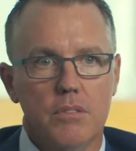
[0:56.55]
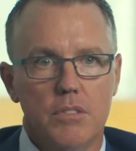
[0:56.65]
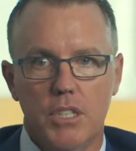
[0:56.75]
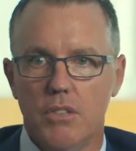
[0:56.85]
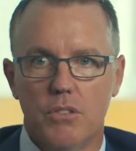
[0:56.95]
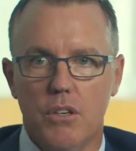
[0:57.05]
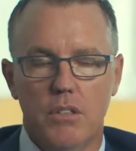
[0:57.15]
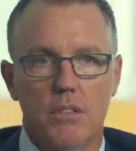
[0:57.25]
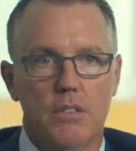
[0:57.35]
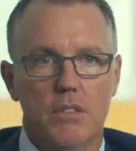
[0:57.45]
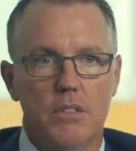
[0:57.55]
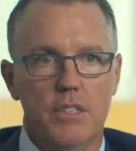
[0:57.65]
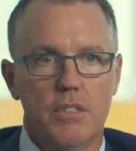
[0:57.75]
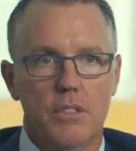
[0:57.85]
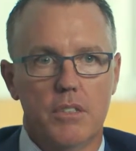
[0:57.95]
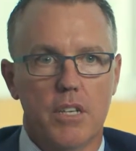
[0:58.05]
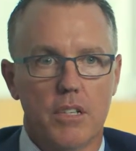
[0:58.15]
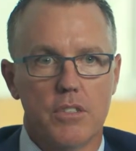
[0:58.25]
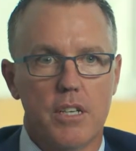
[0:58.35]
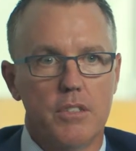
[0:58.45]
She goes, oh, you didn't
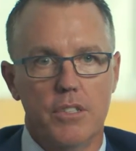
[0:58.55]
tell us that.